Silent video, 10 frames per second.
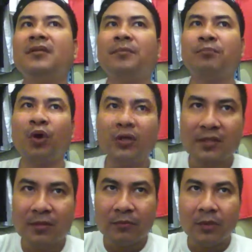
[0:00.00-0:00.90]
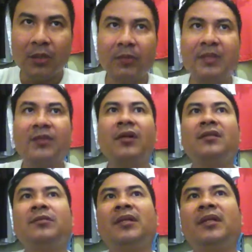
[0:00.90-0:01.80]
the process of doing
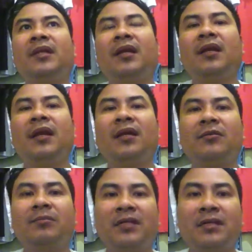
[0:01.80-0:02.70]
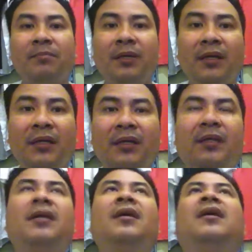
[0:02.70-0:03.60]
research would entail a lot of discipline,
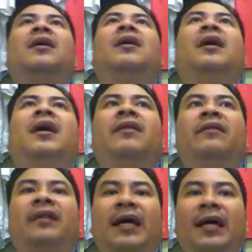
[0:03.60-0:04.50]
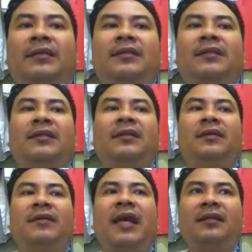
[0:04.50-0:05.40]
and that
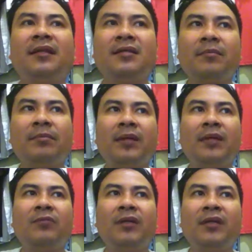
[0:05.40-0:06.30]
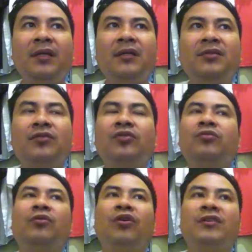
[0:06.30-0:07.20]
discipline will lead
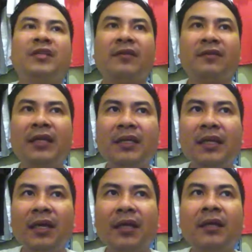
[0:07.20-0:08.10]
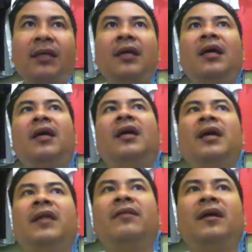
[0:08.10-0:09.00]
to logical thinking,
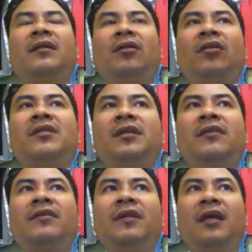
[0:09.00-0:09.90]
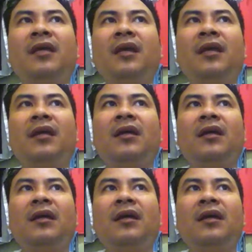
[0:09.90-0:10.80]
and that logical thinking
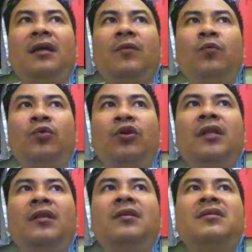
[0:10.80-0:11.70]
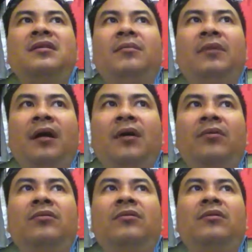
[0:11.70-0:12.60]
would somehow
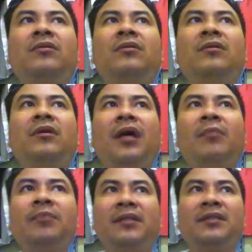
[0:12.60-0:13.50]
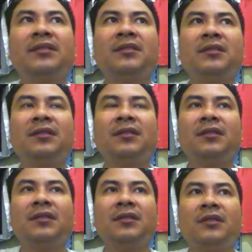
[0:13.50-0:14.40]
help us
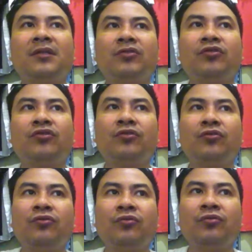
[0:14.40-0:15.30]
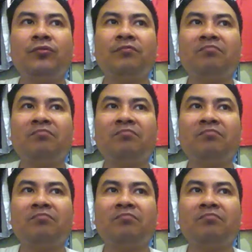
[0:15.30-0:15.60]
to